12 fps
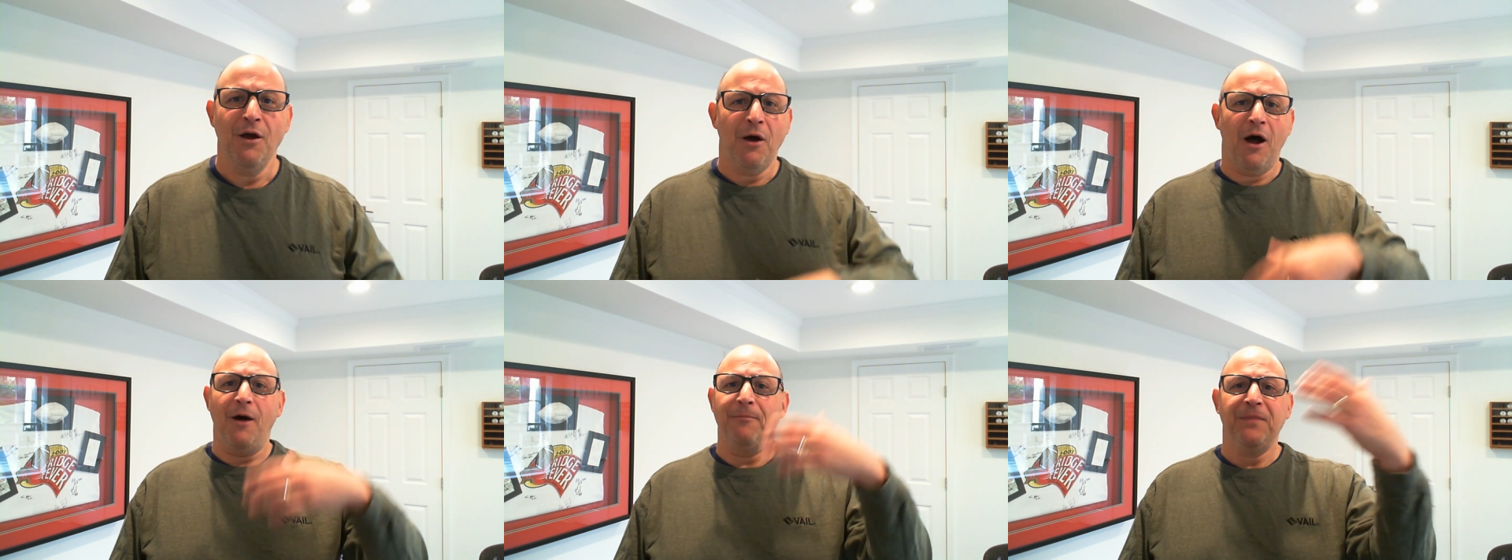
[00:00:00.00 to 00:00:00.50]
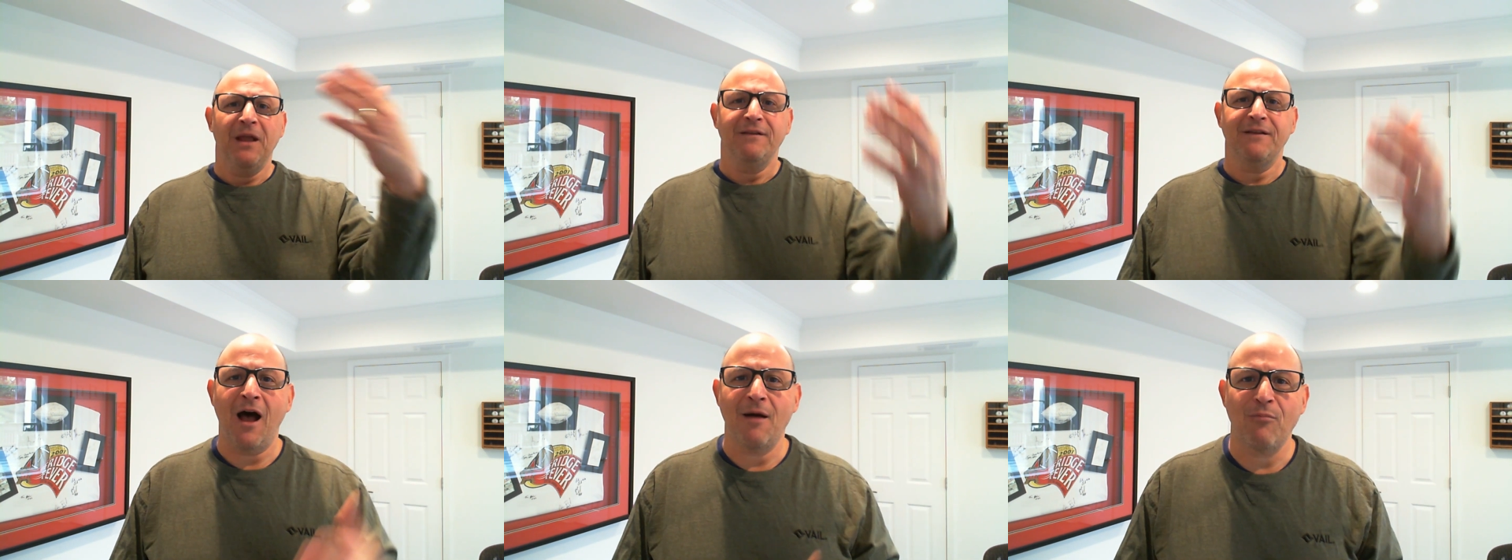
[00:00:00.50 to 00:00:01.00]
Um,
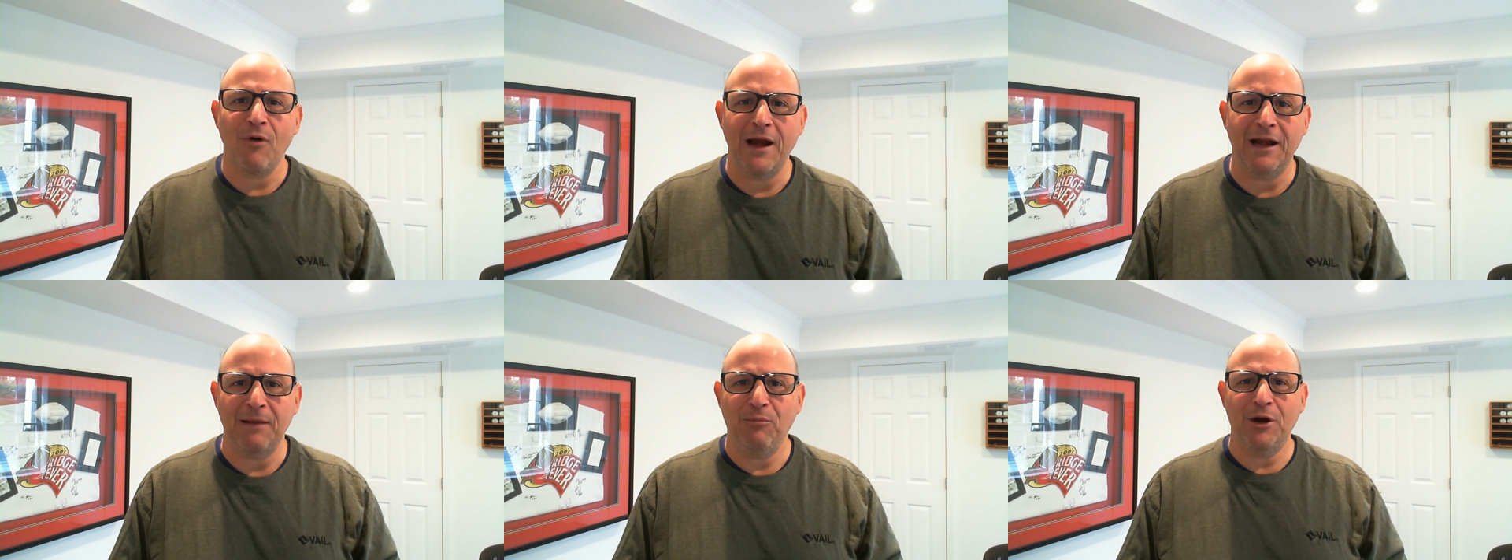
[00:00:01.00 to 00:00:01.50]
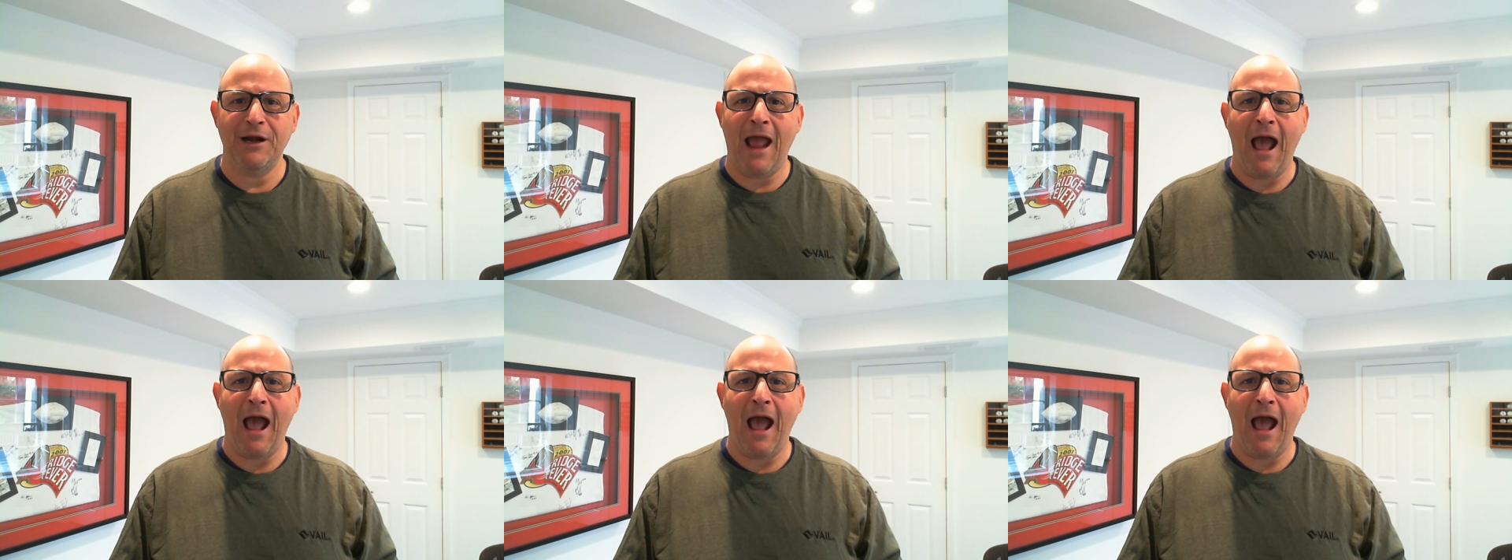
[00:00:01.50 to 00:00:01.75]
Tom Brady put in